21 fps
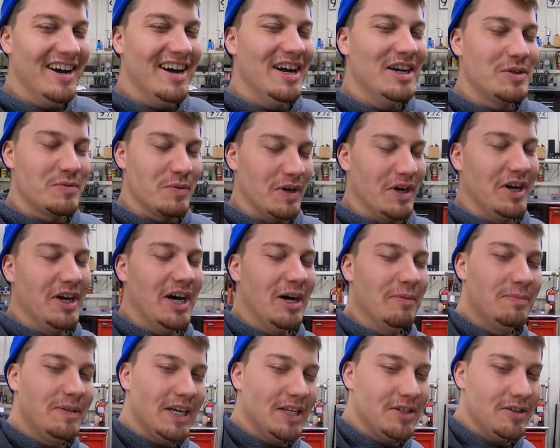Just wanted to
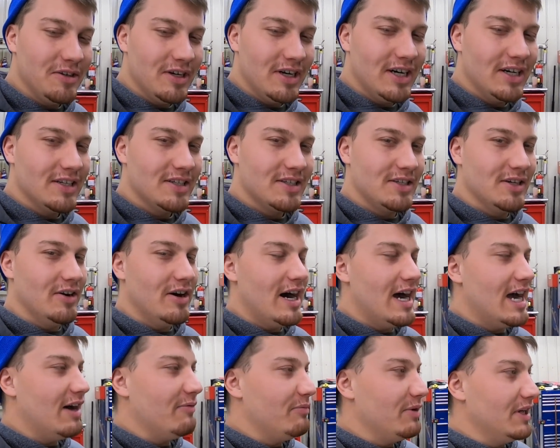update you guys. So
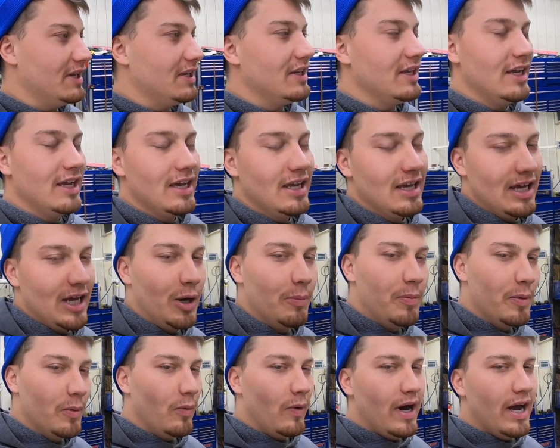I have been
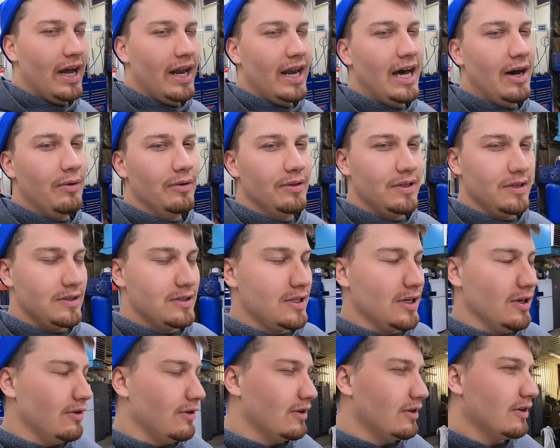helping Wyatt out with this
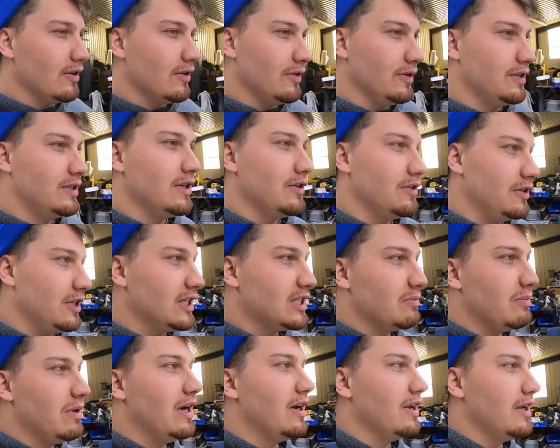toter. I was telling you
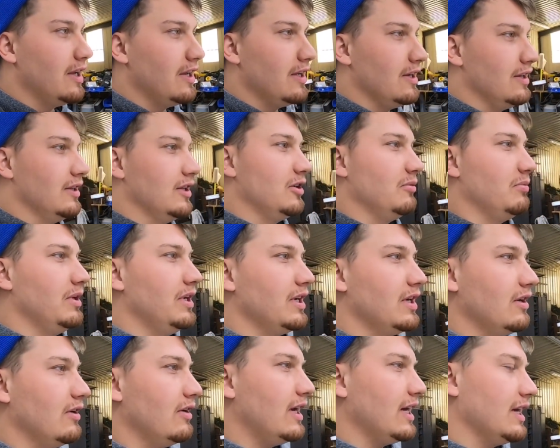guys about it a little bit
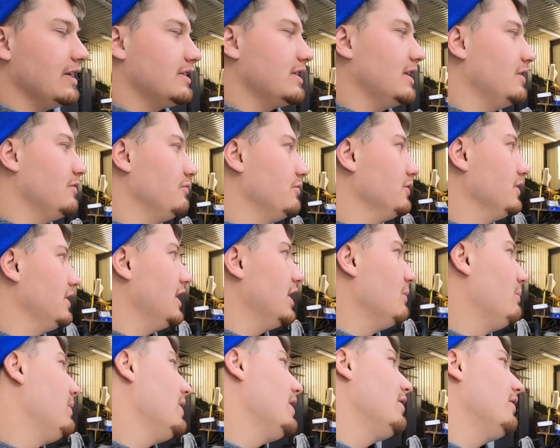ago. I guess I didn't really
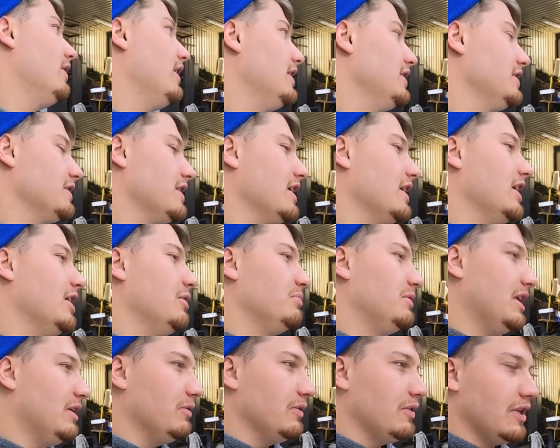help out. I just kind of
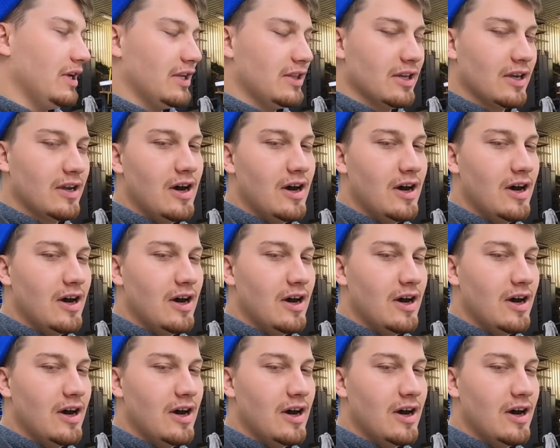helped out with like the